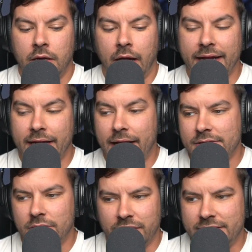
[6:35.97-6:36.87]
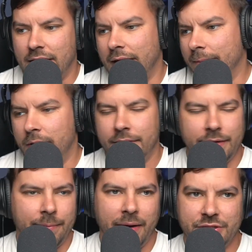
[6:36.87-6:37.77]
I get asked all the time,
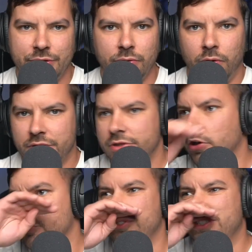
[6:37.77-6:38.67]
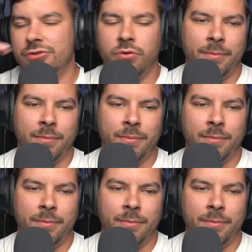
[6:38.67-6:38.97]
am I too old to start jiu-jitsu?